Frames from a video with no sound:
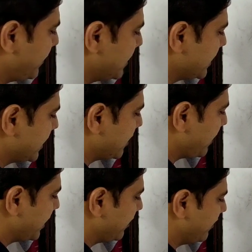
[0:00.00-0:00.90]

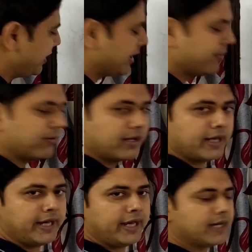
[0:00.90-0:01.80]
represented by the
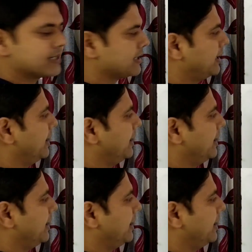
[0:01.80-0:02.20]
variable x